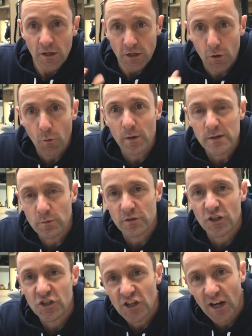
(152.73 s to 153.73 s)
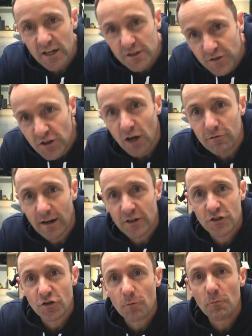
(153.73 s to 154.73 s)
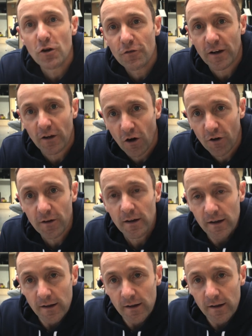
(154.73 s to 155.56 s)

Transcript: You always want to change the direction you're moving on